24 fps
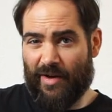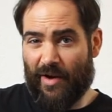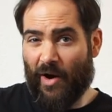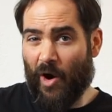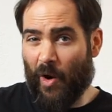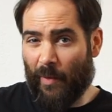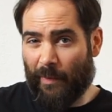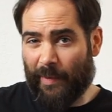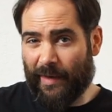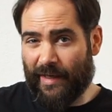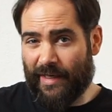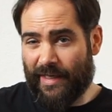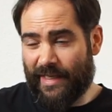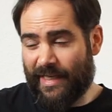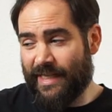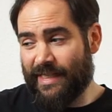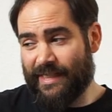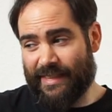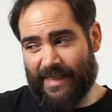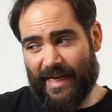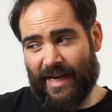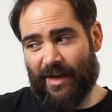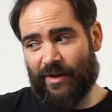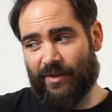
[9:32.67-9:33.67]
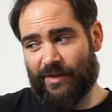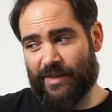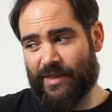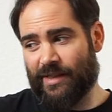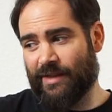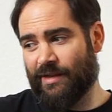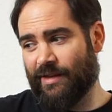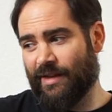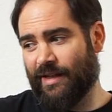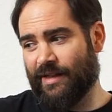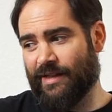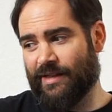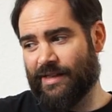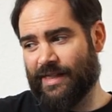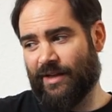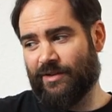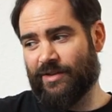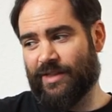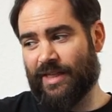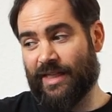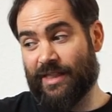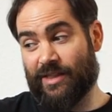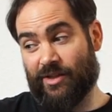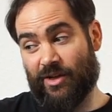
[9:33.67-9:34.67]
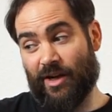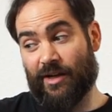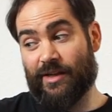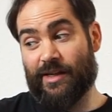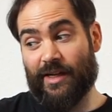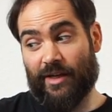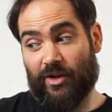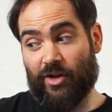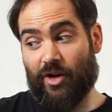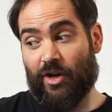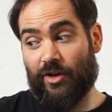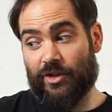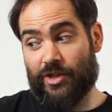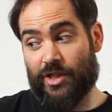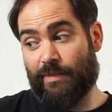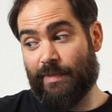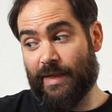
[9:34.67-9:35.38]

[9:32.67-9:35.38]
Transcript: open E sounds. It sounds nice not to acknowledge the